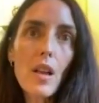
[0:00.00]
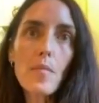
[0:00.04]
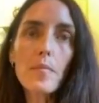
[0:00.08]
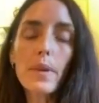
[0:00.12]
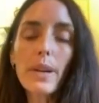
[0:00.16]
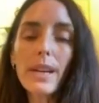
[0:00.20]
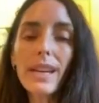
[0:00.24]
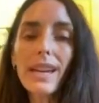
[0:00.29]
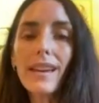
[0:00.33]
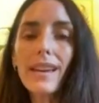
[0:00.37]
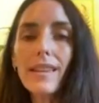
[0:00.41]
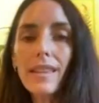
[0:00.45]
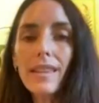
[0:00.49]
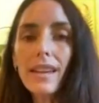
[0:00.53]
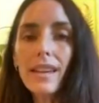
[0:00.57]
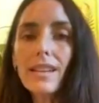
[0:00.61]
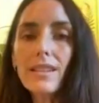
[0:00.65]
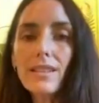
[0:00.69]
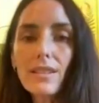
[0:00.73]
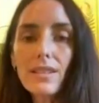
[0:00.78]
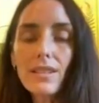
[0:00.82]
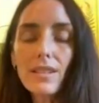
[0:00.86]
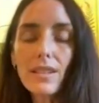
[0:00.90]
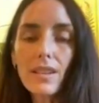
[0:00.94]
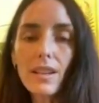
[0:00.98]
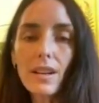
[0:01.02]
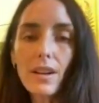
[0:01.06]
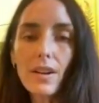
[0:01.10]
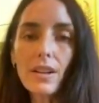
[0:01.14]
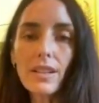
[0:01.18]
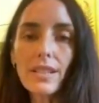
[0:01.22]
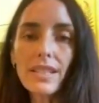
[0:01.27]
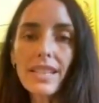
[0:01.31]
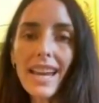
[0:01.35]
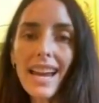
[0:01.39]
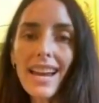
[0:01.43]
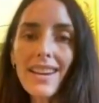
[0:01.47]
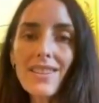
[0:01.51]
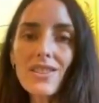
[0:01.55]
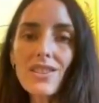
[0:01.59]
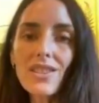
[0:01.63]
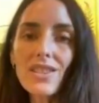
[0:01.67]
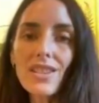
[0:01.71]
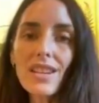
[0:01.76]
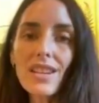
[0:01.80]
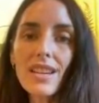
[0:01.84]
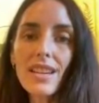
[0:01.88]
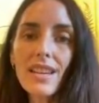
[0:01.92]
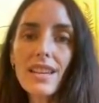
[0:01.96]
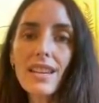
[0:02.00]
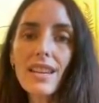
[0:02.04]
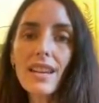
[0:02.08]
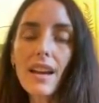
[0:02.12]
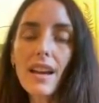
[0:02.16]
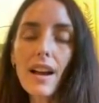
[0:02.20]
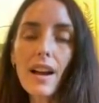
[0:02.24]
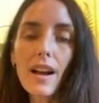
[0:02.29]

bringing things to their attention.